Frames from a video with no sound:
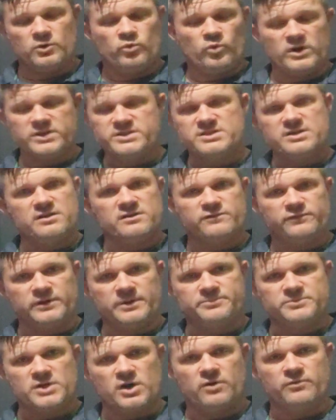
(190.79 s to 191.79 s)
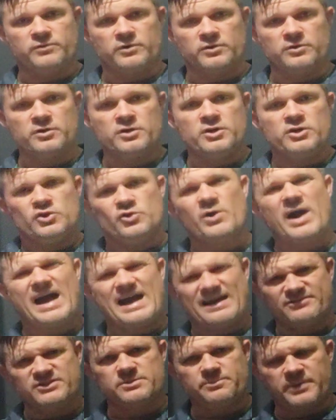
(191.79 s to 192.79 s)
Once it is flipped over, you
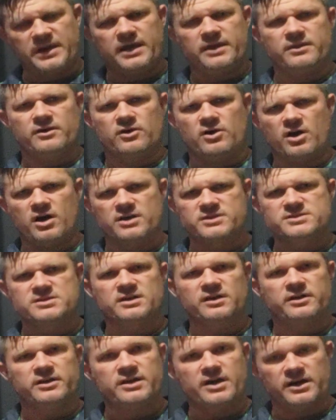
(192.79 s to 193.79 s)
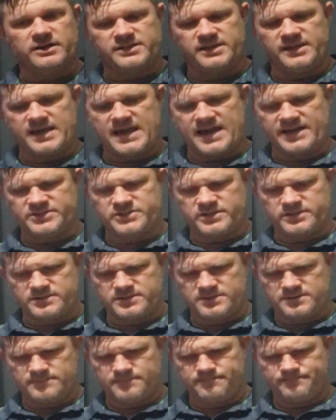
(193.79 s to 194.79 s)
have to pay the costs and conduct the
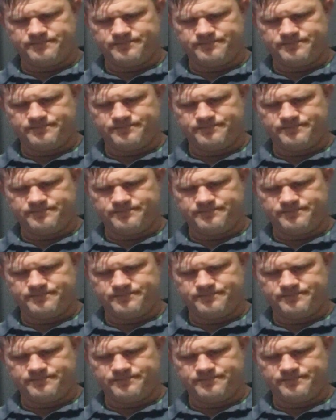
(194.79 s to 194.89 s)
actions.